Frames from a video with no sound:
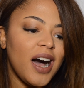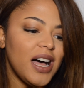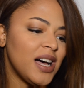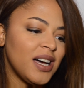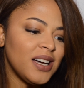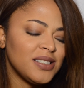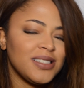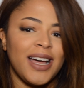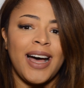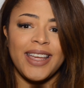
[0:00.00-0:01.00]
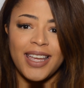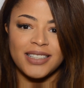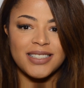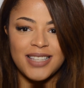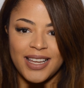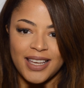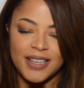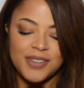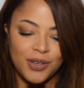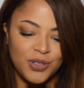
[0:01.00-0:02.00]
hiatus, I
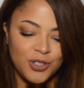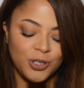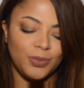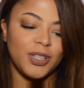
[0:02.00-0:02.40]
guess, on YouTube,